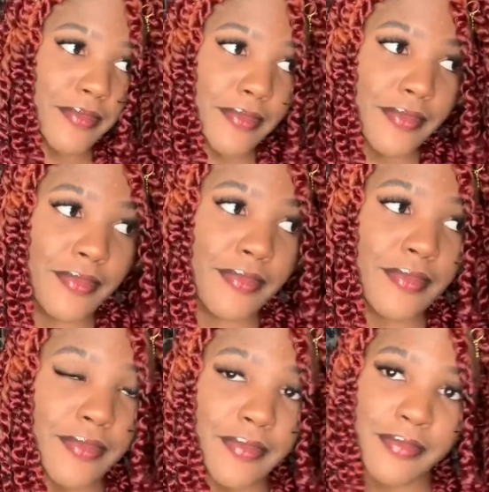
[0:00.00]
they was
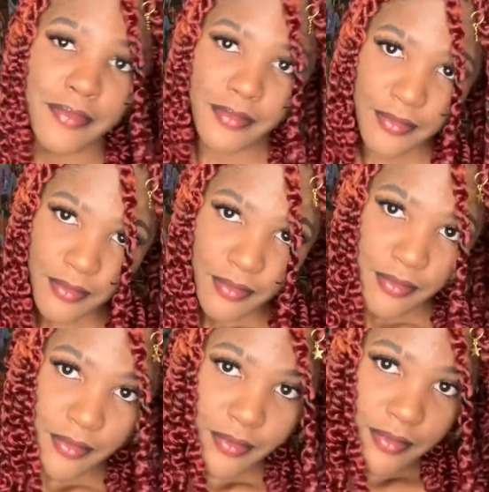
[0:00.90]
cute while they was in
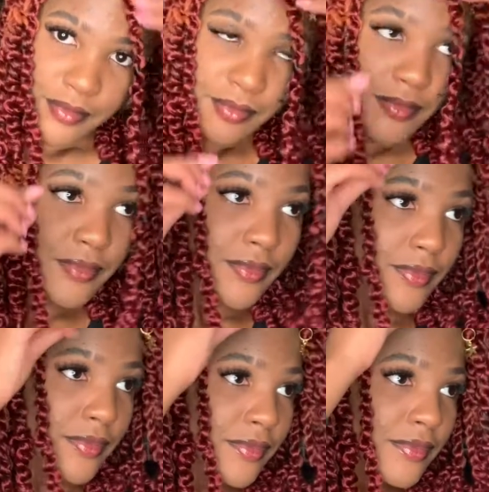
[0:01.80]
there.
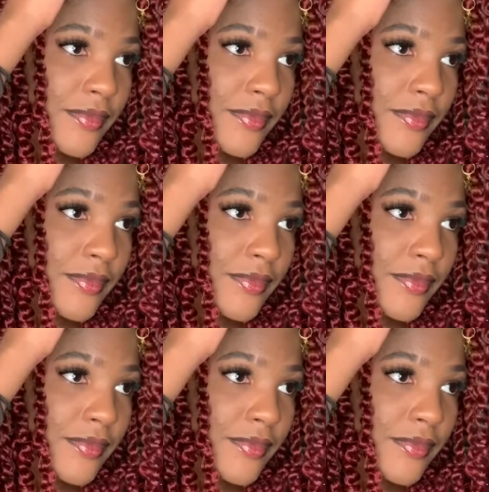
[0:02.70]
But